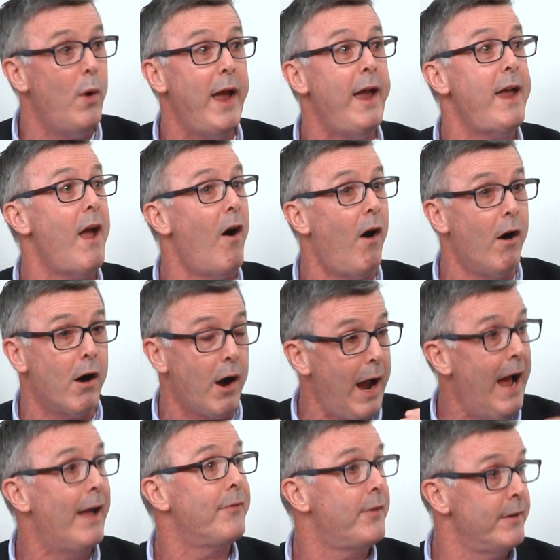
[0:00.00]
We are
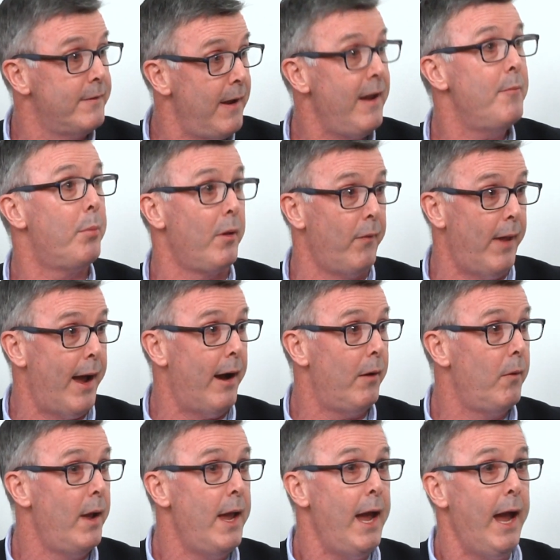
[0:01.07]
at the table now.
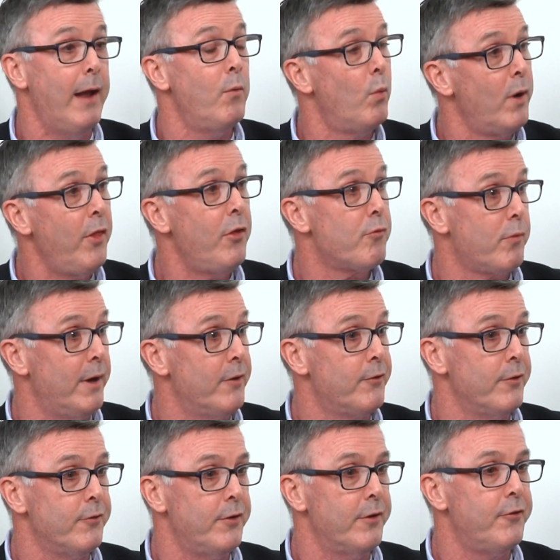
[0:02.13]
And one of the
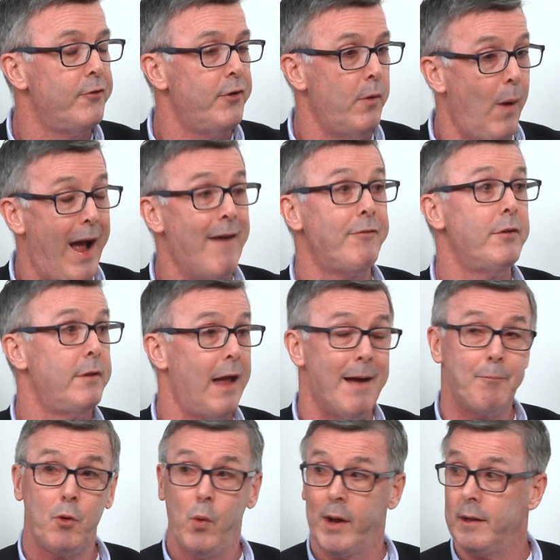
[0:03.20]
reasons is you have to
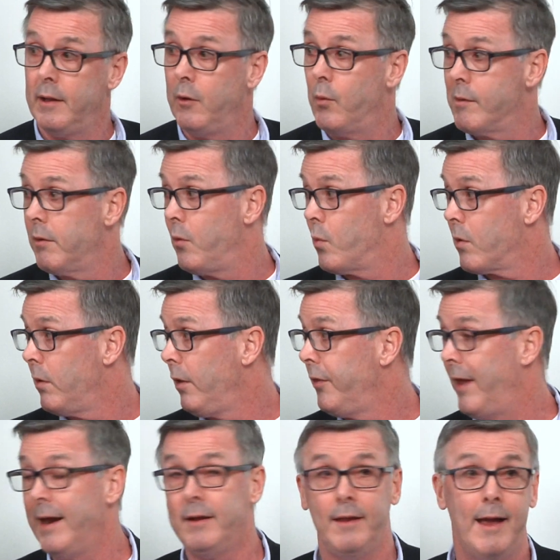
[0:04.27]
adapt quickly. We're in a world
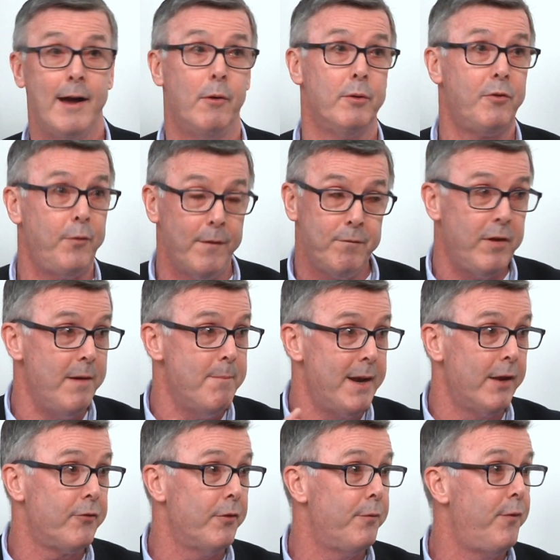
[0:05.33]
that now it's 15
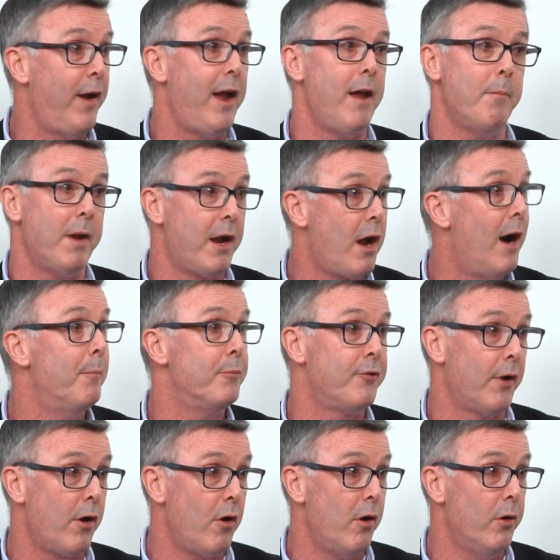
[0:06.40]
minutes of fame. It comes
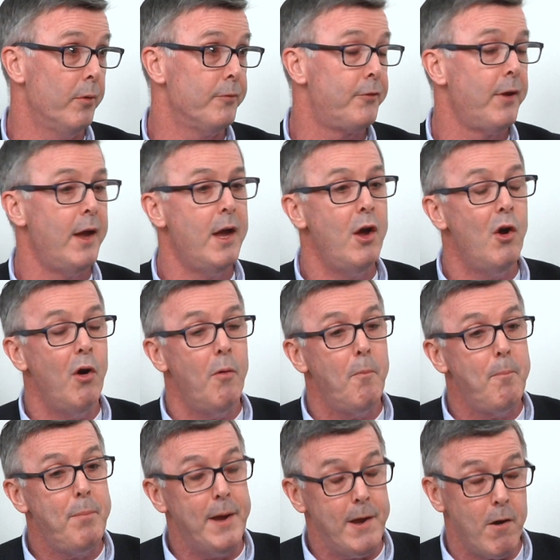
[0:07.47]
and goes.
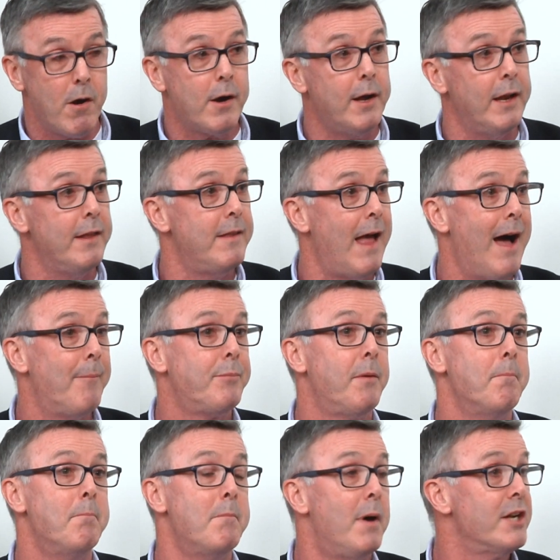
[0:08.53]
PR can adapt
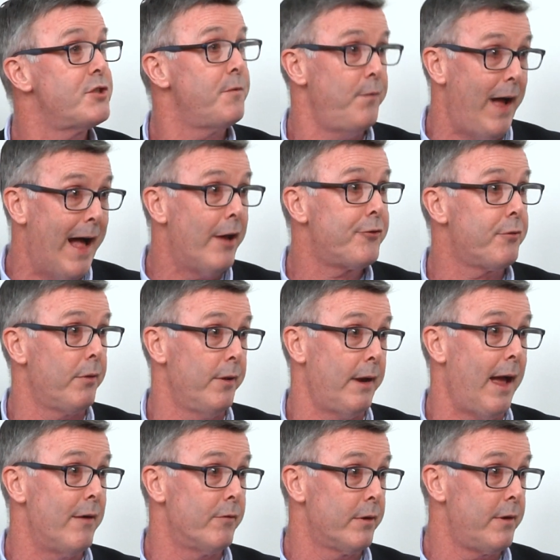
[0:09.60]
much faster than
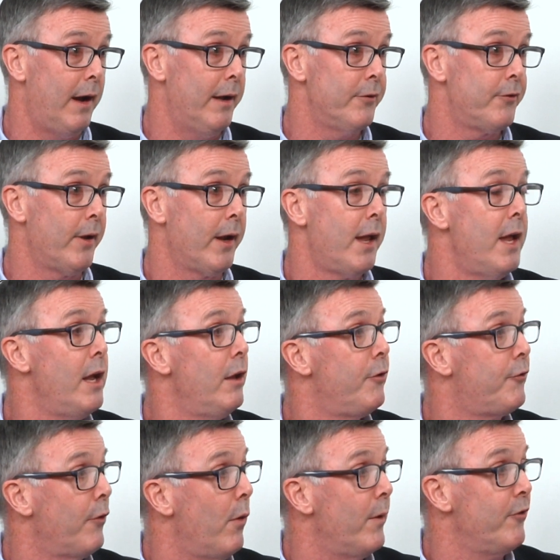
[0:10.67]
advertising.
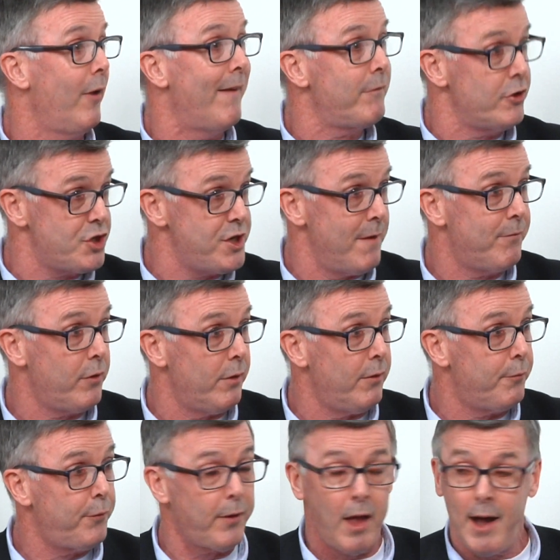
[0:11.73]
So if you have to shift on the
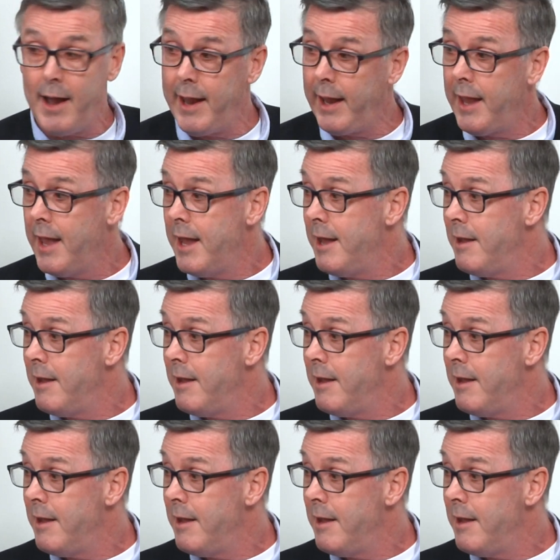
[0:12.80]
fly,